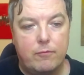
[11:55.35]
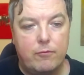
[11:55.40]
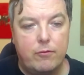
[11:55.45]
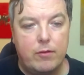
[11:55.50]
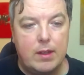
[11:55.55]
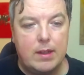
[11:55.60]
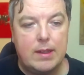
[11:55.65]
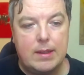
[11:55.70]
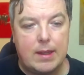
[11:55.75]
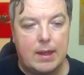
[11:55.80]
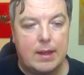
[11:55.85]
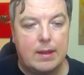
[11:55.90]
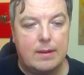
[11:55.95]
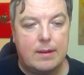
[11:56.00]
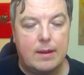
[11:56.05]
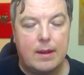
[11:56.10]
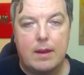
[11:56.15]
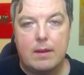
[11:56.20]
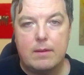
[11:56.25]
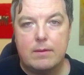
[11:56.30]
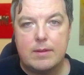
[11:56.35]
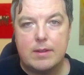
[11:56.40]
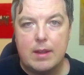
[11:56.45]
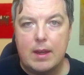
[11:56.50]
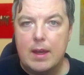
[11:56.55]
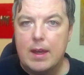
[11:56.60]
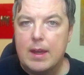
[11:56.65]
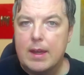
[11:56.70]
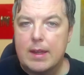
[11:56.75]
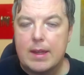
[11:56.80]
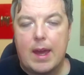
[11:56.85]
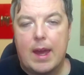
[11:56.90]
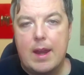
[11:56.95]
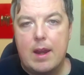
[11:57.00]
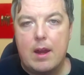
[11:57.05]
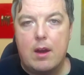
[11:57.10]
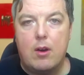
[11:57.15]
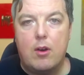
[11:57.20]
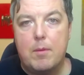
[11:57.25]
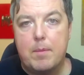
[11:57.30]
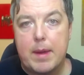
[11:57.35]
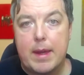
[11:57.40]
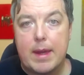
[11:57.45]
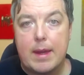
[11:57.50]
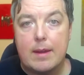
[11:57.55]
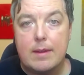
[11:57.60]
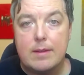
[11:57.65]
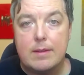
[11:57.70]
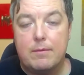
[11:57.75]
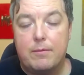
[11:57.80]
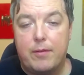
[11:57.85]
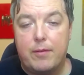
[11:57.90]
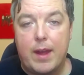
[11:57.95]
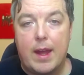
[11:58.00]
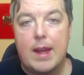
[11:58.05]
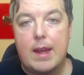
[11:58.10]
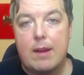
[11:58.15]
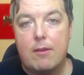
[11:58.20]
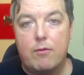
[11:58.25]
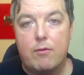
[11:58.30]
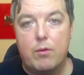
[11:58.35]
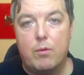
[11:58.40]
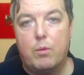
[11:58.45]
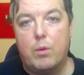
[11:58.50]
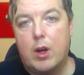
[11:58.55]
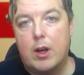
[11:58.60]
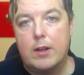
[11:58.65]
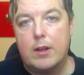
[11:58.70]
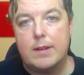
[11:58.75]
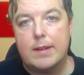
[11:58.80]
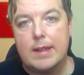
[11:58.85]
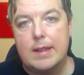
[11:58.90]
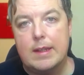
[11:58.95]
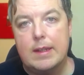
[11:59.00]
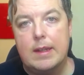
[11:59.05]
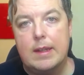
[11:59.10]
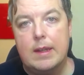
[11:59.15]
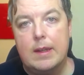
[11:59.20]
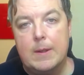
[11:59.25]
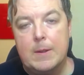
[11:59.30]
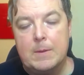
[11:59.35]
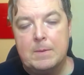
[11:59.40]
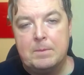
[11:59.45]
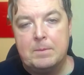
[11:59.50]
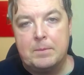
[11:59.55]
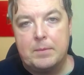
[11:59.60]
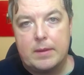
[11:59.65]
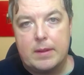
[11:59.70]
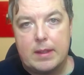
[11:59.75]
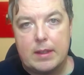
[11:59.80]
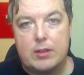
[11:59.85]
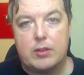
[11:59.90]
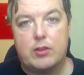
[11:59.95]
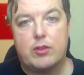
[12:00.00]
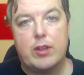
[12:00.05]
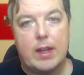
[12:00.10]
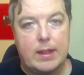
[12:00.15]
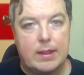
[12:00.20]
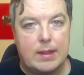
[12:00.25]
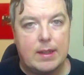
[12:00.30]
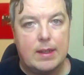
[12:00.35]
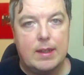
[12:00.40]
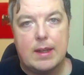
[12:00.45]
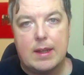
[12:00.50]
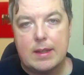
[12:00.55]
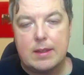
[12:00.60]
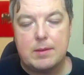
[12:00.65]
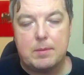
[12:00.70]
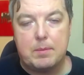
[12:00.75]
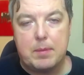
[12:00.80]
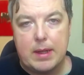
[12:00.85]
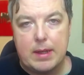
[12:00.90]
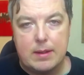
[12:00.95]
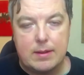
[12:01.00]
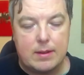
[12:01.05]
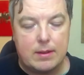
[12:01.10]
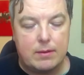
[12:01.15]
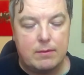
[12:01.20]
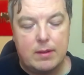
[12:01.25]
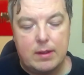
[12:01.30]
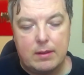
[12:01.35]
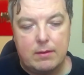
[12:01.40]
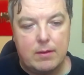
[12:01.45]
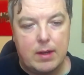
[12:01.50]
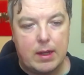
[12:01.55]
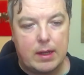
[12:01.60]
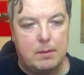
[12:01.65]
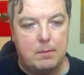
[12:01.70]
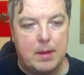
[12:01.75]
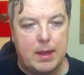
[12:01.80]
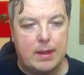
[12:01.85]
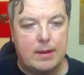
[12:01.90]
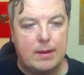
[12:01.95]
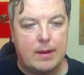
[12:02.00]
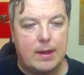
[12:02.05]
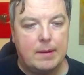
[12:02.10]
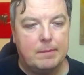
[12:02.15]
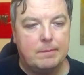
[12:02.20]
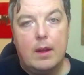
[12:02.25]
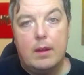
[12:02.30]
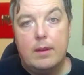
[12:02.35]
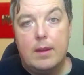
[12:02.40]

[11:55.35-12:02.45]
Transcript: Really did. It's getting a hobby is a very rewarding, distracting experience. I really recommend it.